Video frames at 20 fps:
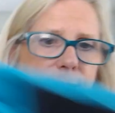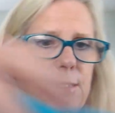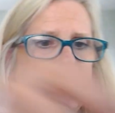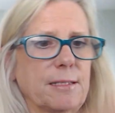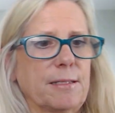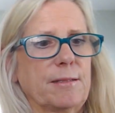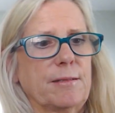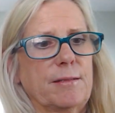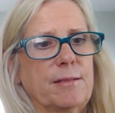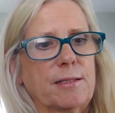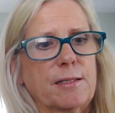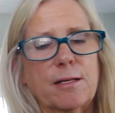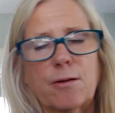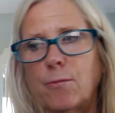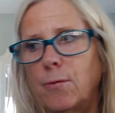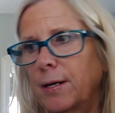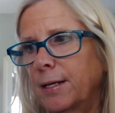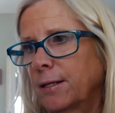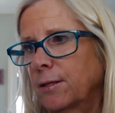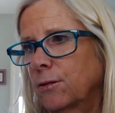It's
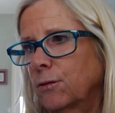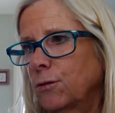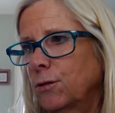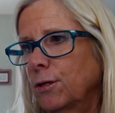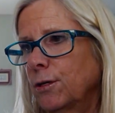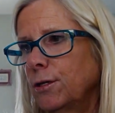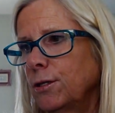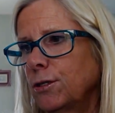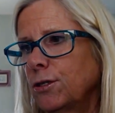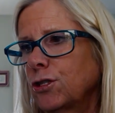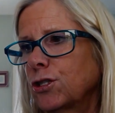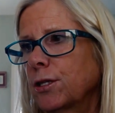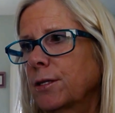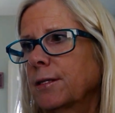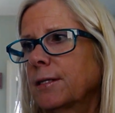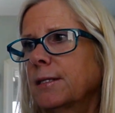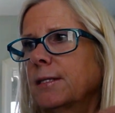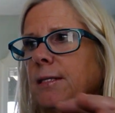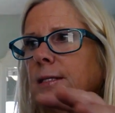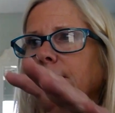quite large,
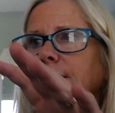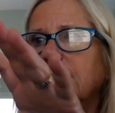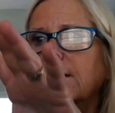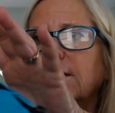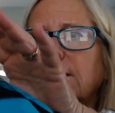and this is the